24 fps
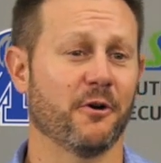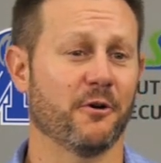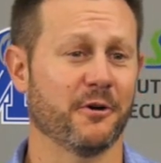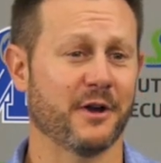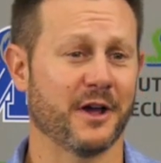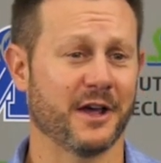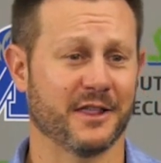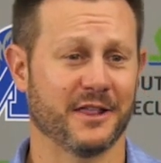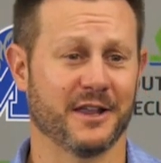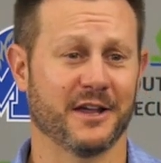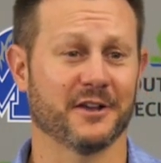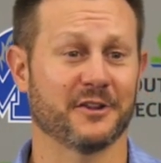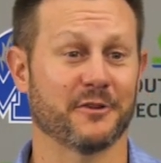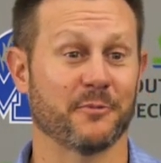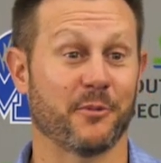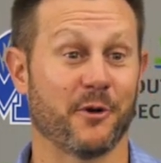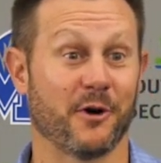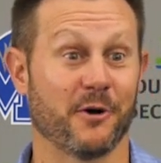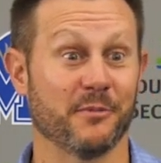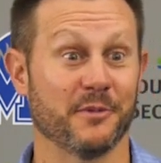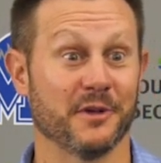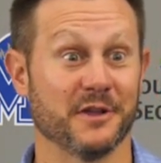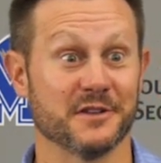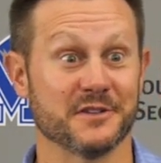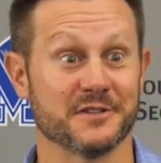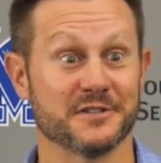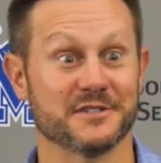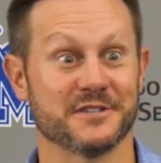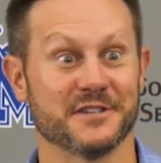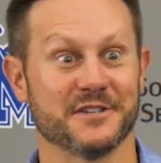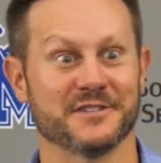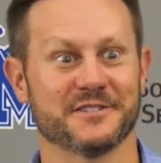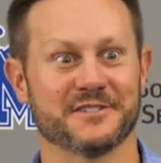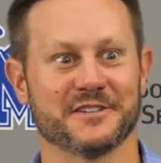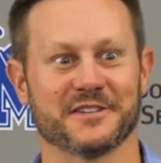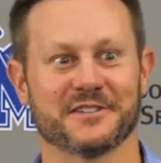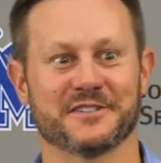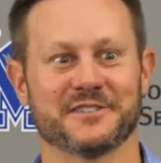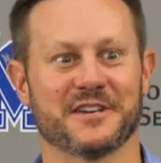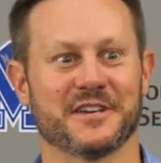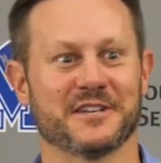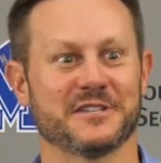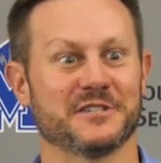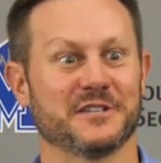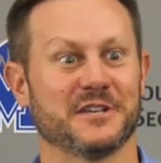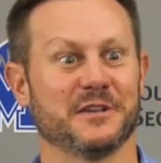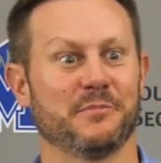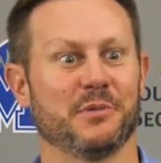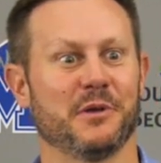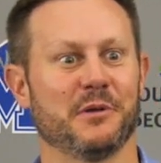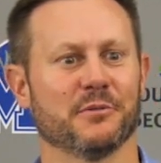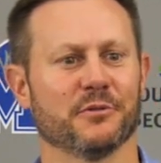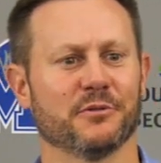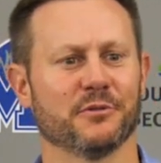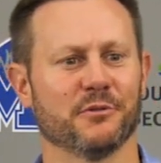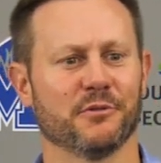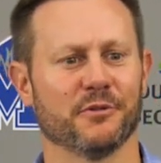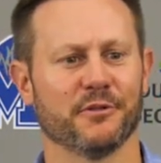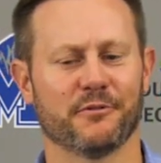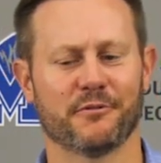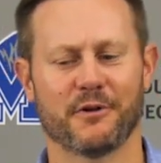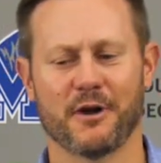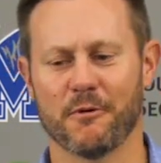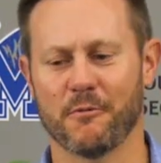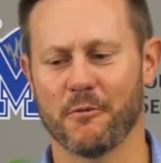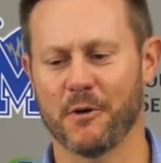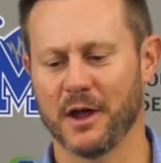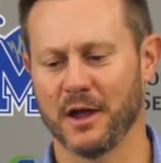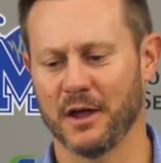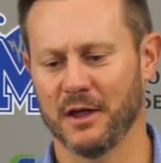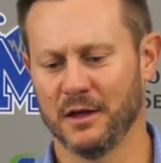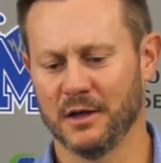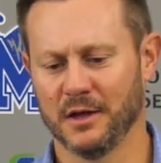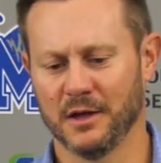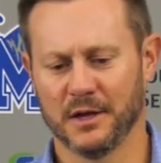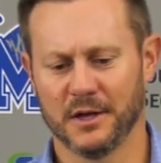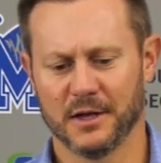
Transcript: own athletic department and see success, see people doing it the right way.